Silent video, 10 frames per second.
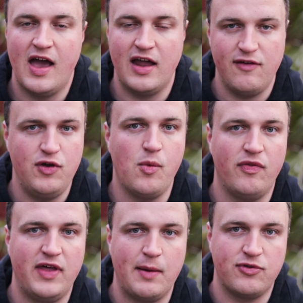And if you
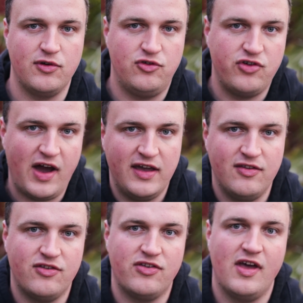want the absolute
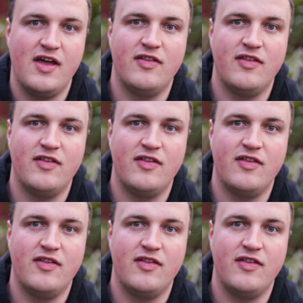giants,